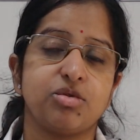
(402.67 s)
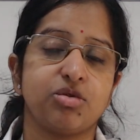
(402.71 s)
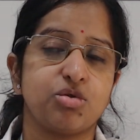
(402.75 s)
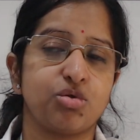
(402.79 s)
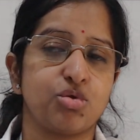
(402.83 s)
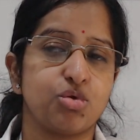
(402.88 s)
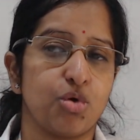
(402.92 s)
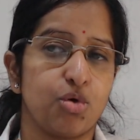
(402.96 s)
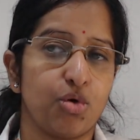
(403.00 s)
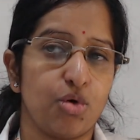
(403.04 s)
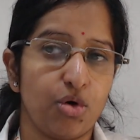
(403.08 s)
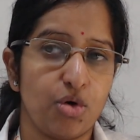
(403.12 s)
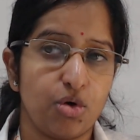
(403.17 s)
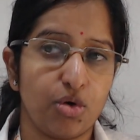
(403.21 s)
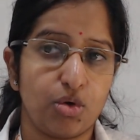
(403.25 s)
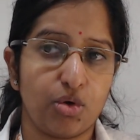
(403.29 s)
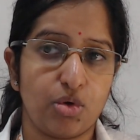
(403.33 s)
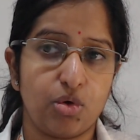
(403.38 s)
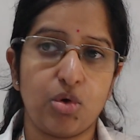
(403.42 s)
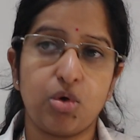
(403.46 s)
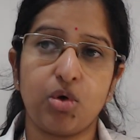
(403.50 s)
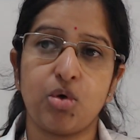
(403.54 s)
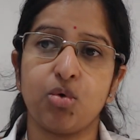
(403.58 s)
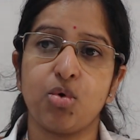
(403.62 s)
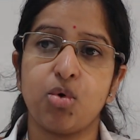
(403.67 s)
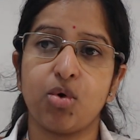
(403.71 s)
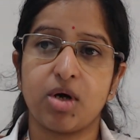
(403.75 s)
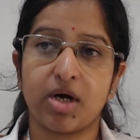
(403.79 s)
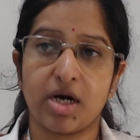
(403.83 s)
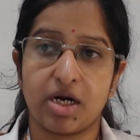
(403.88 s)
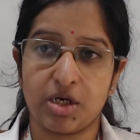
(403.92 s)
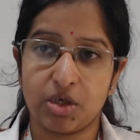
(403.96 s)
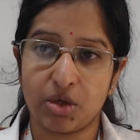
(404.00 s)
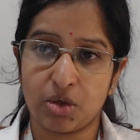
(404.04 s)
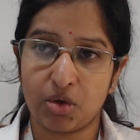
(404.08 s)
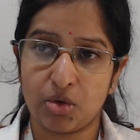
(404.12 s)
So, to
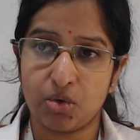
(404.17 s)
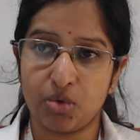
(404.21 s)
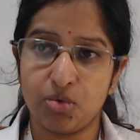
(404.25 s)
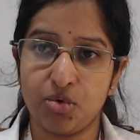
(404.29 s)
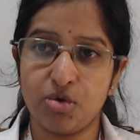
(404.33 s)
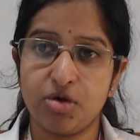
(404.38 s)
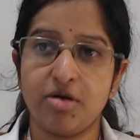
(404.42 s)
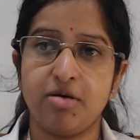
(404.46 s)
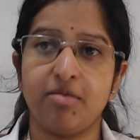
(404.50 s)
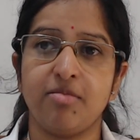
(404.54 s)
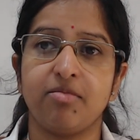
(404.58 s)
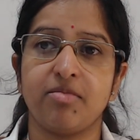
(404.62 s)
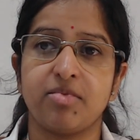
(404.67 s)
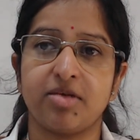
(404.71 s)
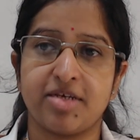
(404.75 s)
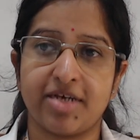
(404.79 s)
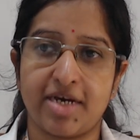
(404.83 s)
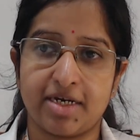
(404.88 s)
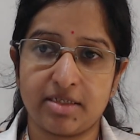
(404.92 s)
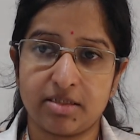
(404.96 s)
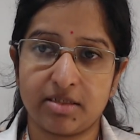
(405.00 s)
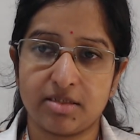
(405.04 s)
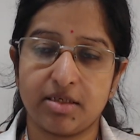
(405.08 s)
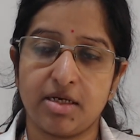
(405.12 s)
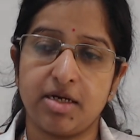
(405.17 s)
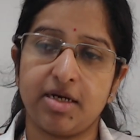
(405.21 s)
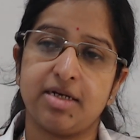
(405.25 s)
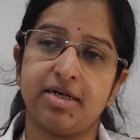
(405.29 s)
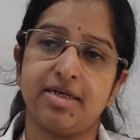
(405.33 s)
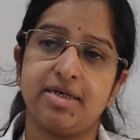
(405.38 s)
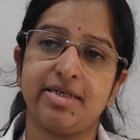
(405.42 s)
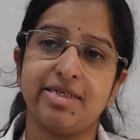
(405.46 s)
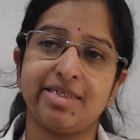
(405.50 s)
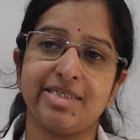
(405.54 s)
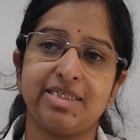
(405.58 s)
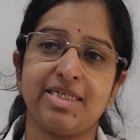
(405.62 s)
conclude, yes,
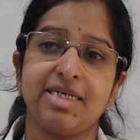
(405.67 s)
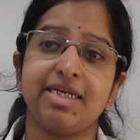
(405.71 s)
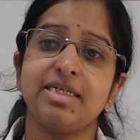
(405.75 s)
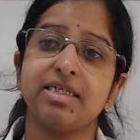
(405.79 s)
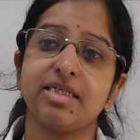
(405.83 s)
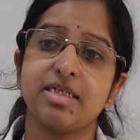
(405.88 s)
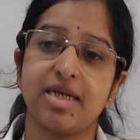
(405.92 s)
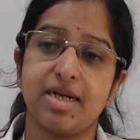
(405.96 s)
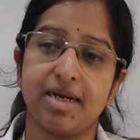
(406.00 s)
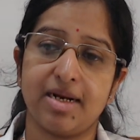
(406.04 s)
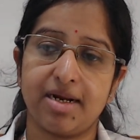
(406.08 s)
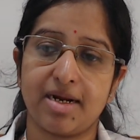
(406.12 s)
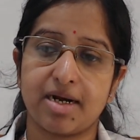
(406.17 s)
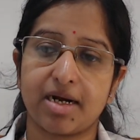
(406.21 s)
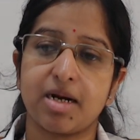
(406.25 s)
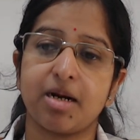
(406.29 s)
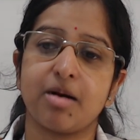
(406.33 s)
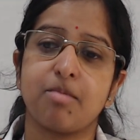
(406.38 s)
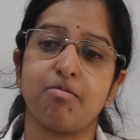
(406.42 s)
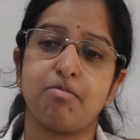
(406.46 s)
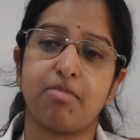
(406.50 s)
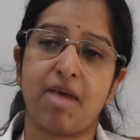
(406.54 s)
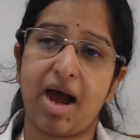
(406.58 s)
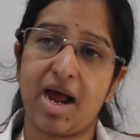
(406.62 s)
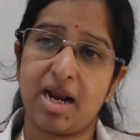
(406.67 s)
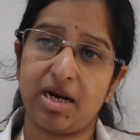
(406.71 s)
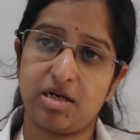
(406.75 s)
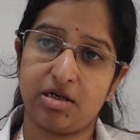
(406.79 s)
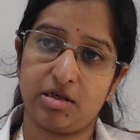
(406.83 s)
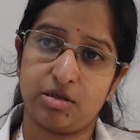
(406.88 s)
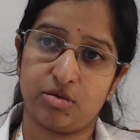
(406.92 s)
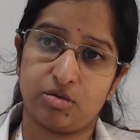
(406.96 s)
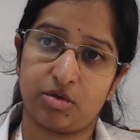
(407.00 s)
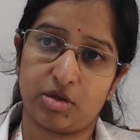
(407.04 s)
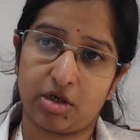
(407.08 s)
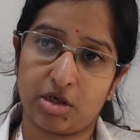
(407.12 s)
disease related
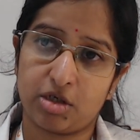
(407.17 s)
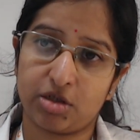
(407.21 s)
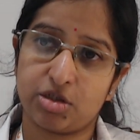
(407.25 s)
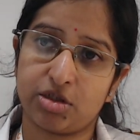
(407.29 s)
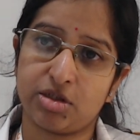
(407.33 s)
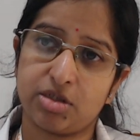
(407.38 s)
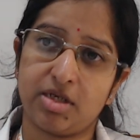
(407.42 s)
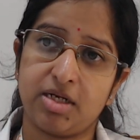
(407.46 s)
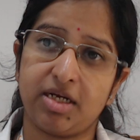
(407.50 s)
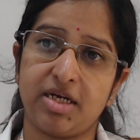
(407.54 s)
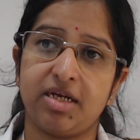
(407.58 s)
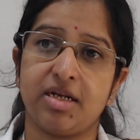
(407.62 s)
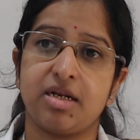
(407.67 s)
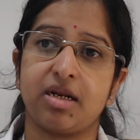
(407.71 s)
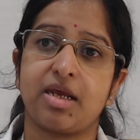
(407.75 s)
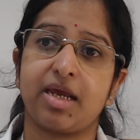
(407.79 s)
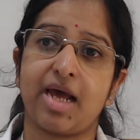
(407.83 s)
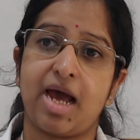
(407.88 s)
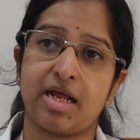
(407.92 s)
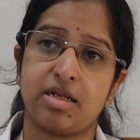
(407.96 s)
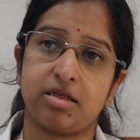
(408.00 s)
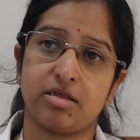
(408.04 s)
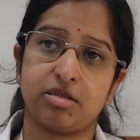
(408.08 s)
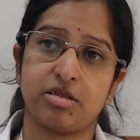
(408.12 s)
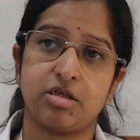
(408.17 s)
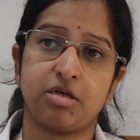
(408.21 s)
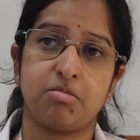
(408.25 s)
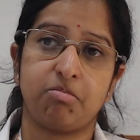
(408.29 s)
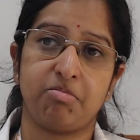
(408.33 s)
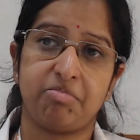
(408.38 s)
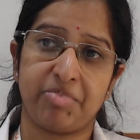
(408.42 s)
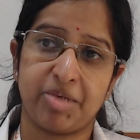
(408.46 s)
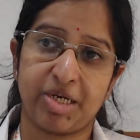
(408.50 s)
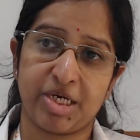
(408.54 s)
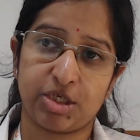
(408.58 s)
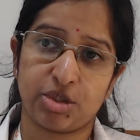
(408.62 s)
malnutrition in cancer
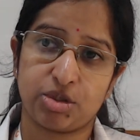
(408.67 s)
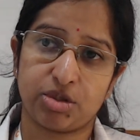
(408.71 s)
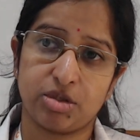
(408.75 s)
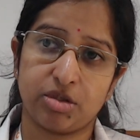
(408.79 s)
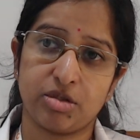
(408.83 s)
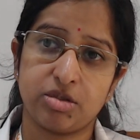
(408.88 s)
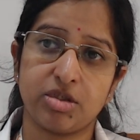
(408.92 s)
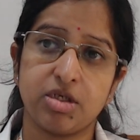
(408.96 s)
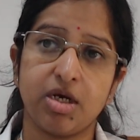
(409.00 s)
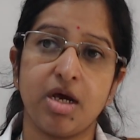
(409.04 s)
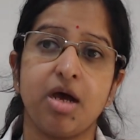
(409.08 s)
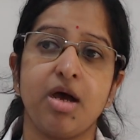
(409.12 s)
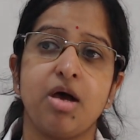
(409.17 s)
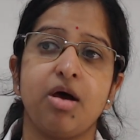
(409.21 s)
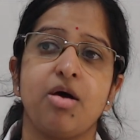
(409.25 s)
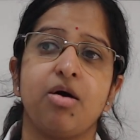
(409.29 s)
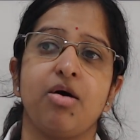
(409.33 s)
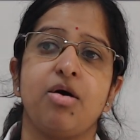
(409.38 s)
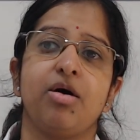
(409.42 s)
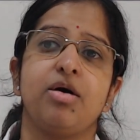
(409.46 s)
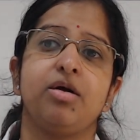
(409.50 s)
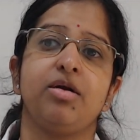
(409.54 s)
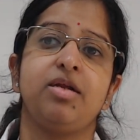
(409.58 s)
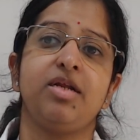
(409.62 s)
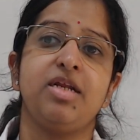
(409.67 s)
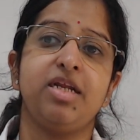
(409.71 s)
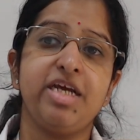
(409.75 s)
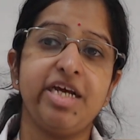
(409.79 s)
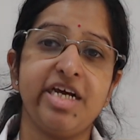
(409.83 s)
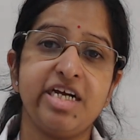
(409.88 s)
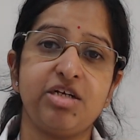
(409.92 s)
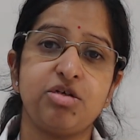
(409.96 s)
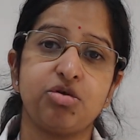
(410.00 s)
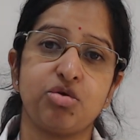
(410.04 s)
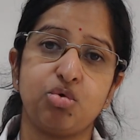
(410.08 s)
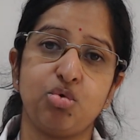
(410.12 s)
patients
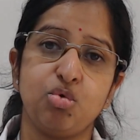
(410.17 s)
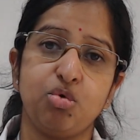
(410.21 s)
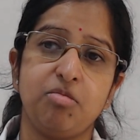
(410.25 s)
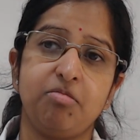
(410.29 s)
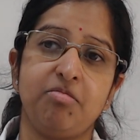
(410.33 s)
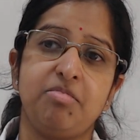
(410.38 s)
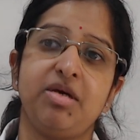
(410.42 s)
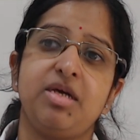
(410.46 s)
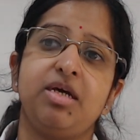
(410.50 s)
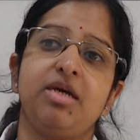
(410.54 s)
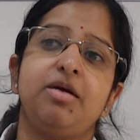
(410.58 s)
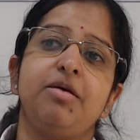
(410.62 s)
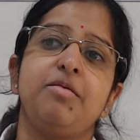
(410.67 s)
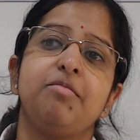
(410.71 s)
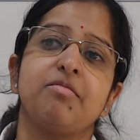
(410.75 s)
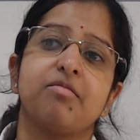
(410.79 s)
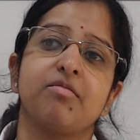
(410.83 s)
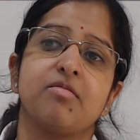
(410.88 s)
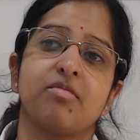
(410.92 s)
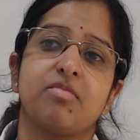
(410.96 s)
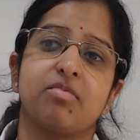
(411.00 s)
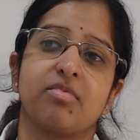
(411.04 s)
needs to be